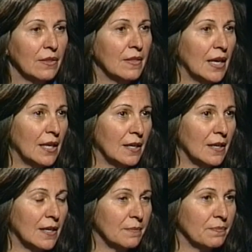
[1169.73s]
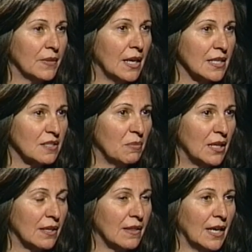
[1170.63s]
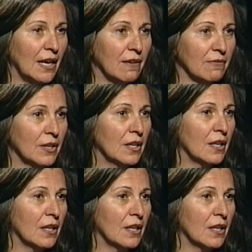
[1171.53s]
They estimate that they have